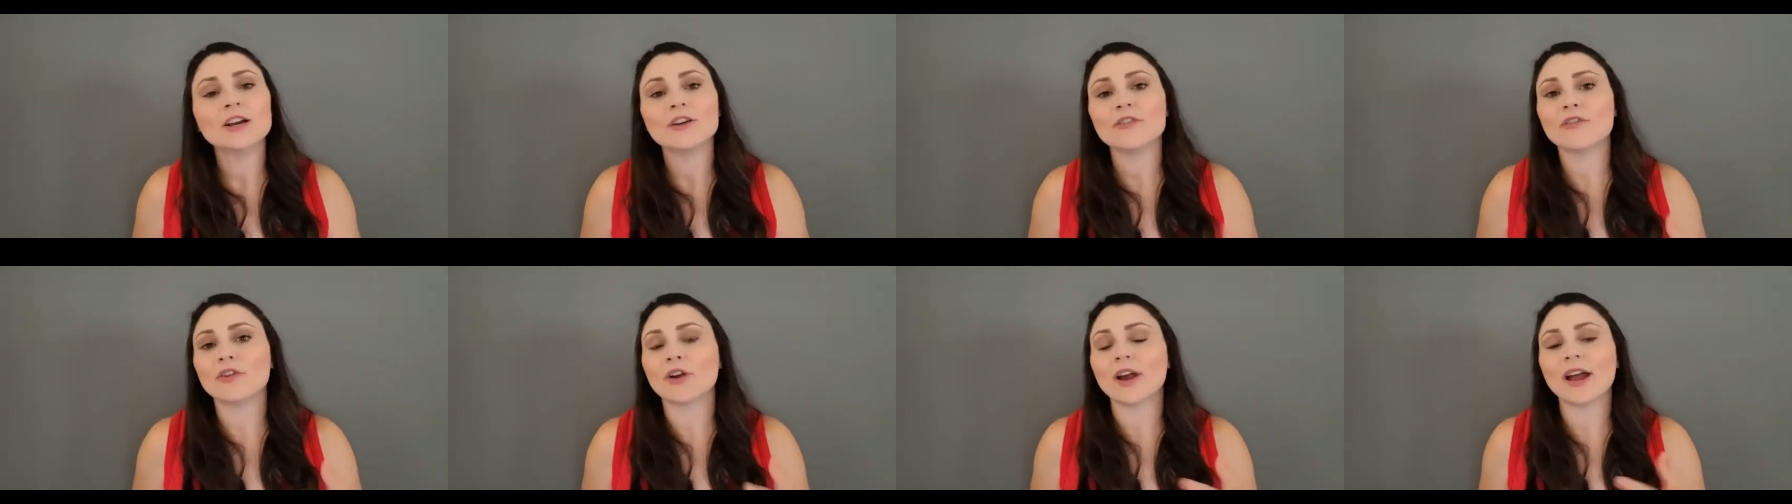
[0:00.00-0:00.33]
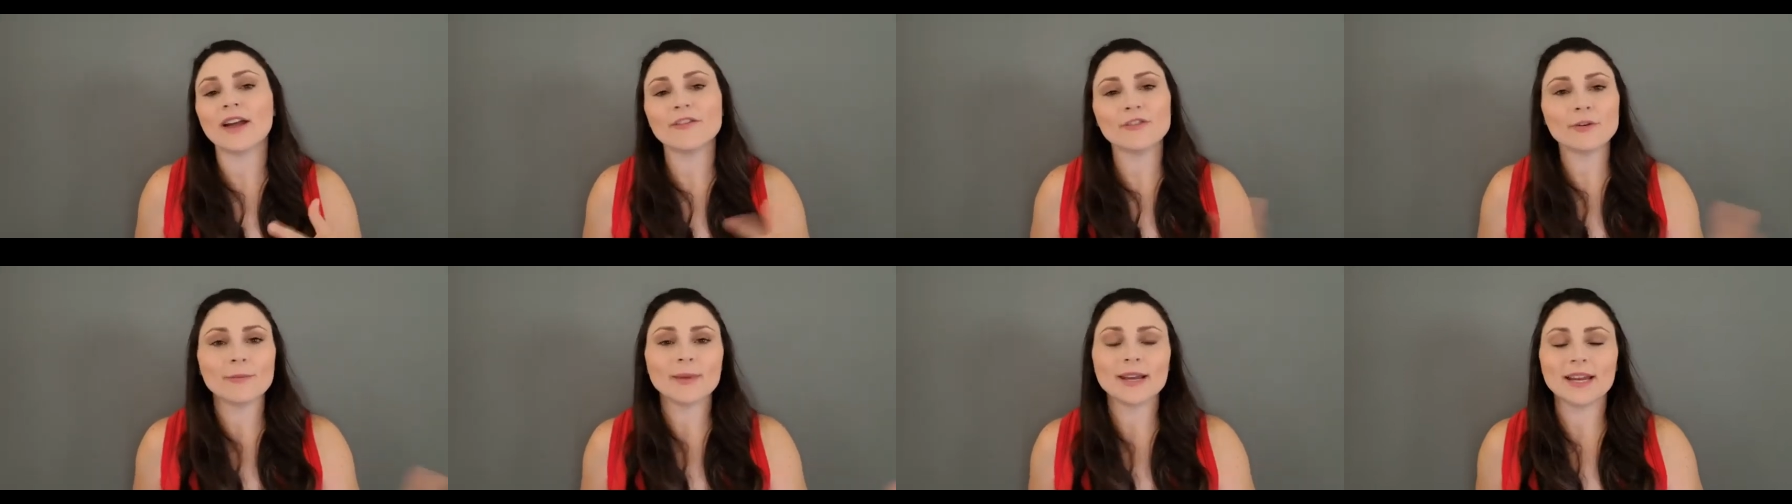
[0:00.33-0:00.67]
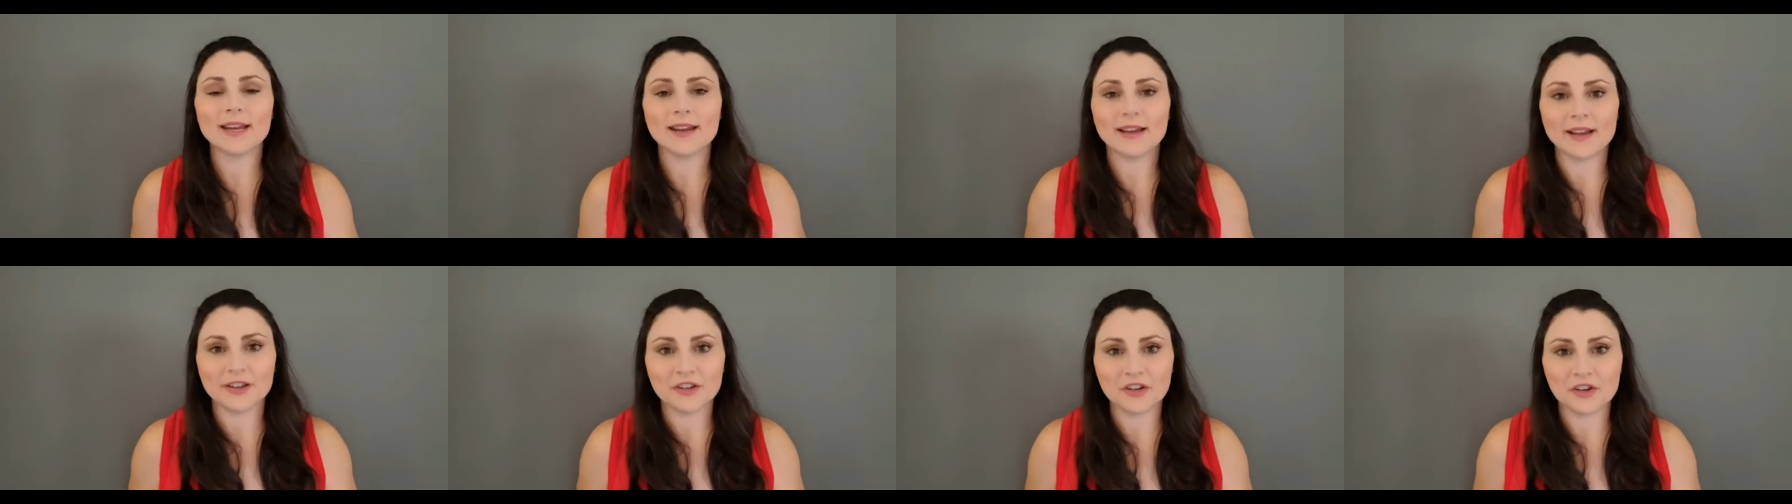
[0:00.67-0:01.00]
for
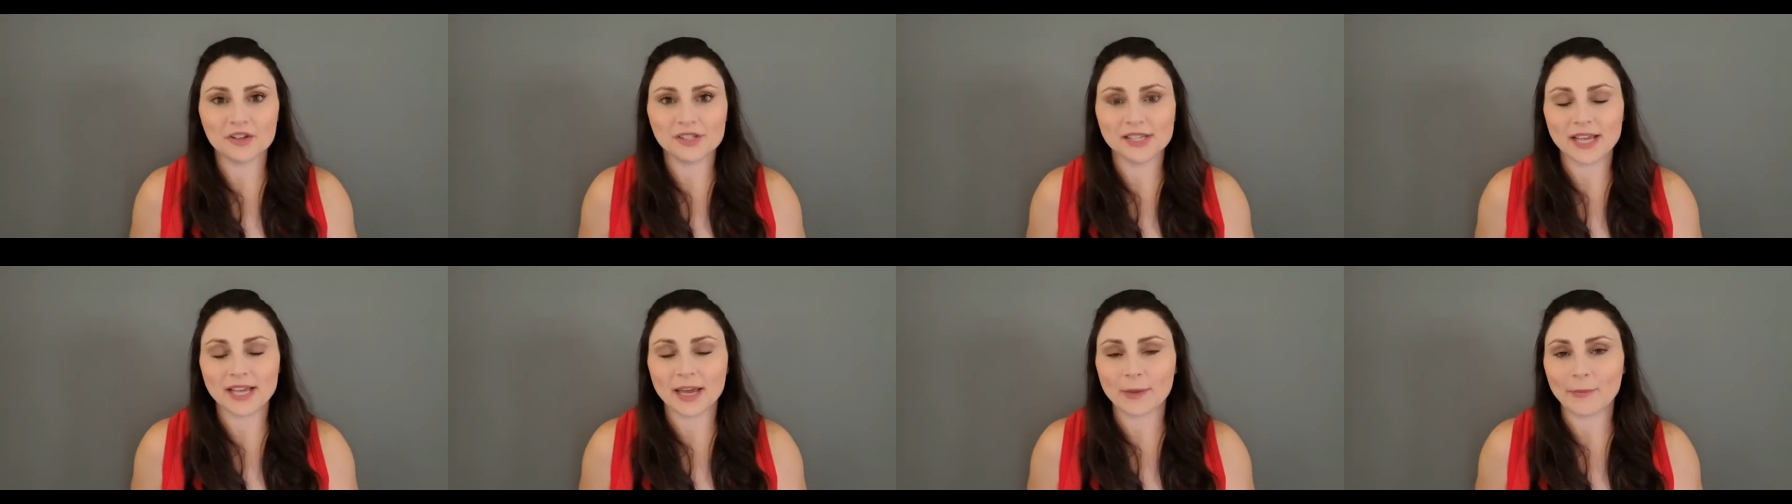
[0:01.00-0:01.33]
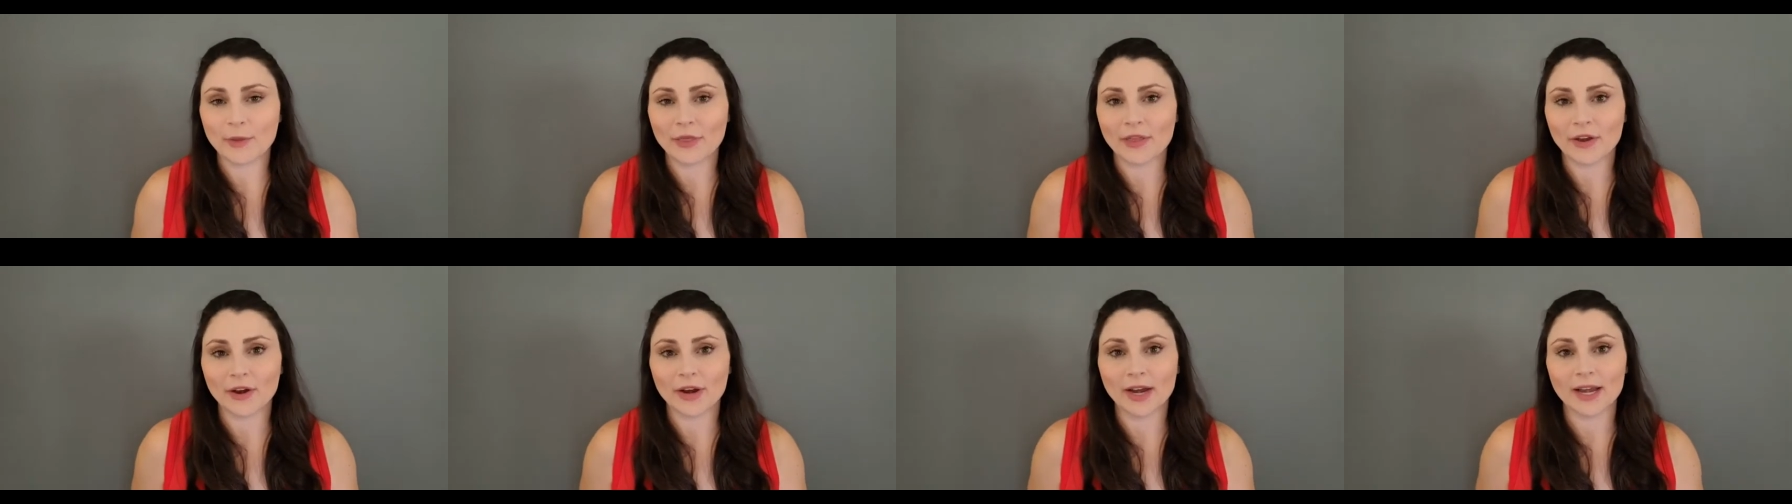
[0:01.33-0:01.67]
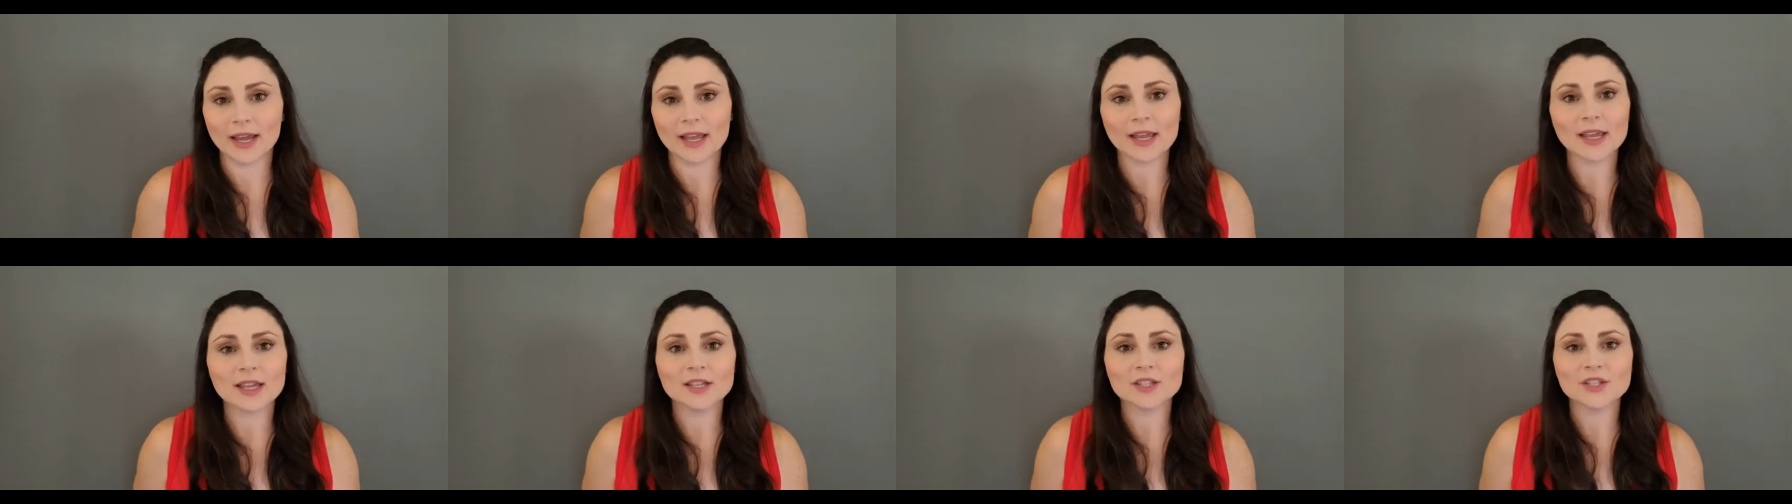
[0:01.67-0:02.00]
everybody to understand what they're
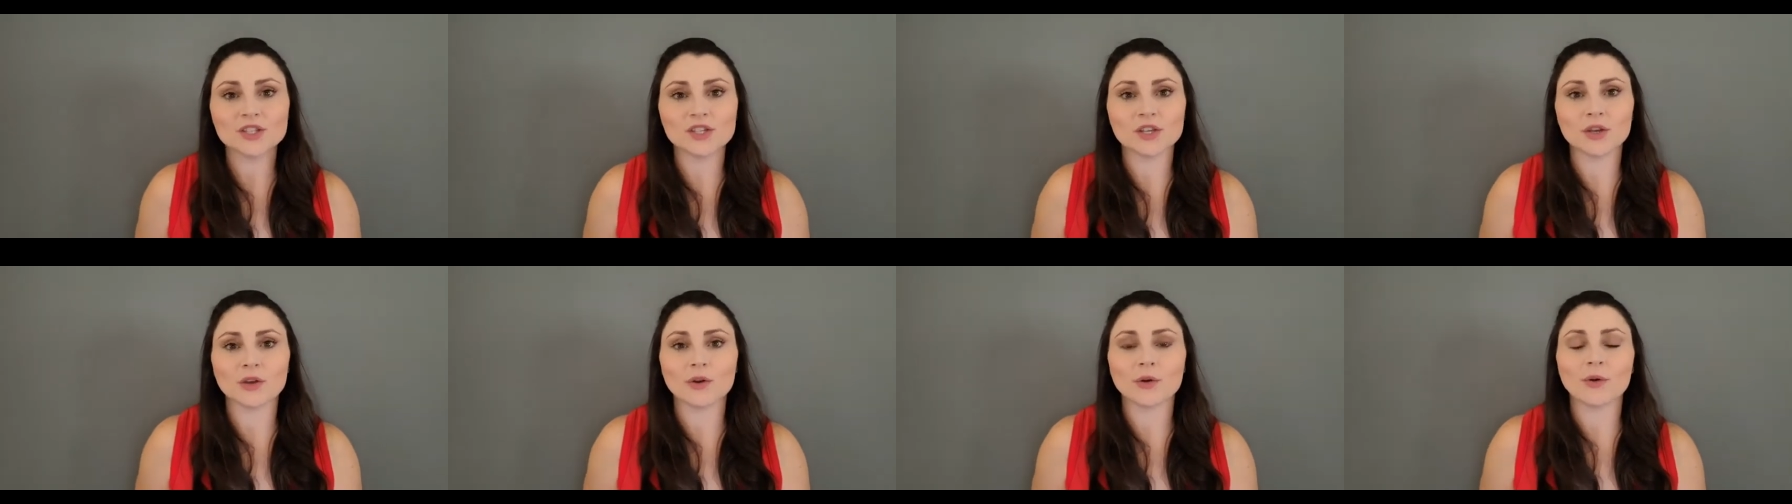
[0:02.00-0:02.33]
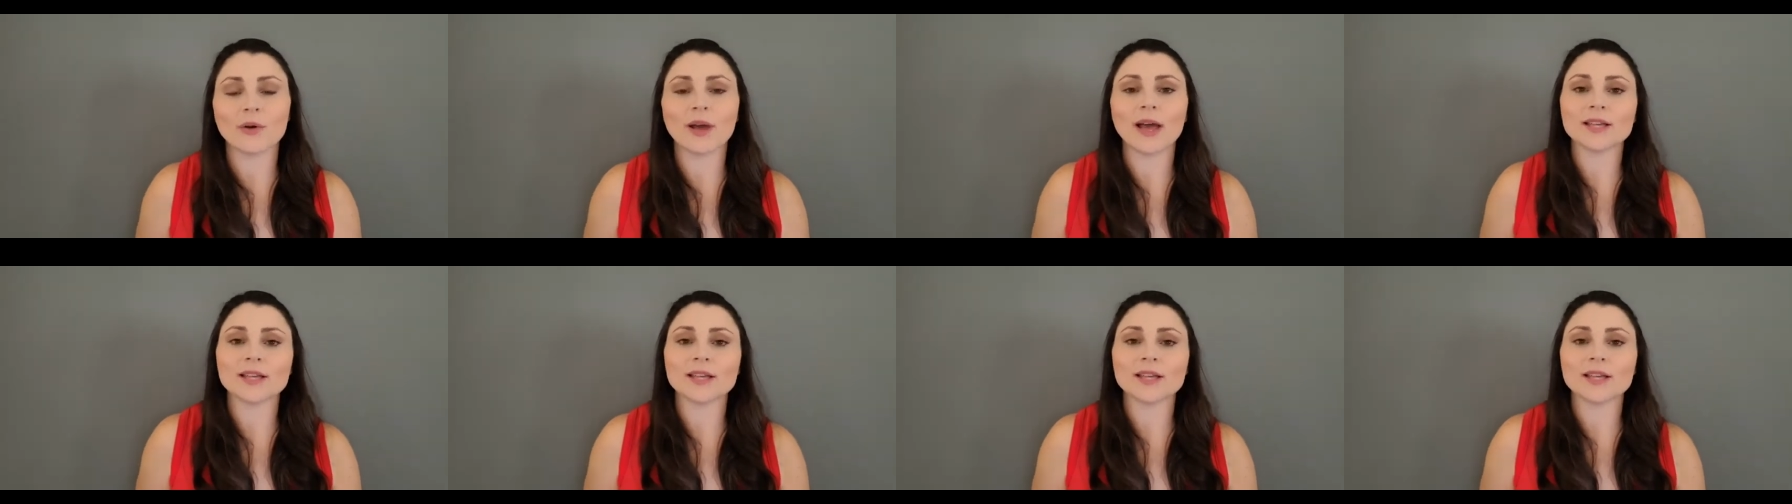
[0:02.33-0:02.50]
getting into,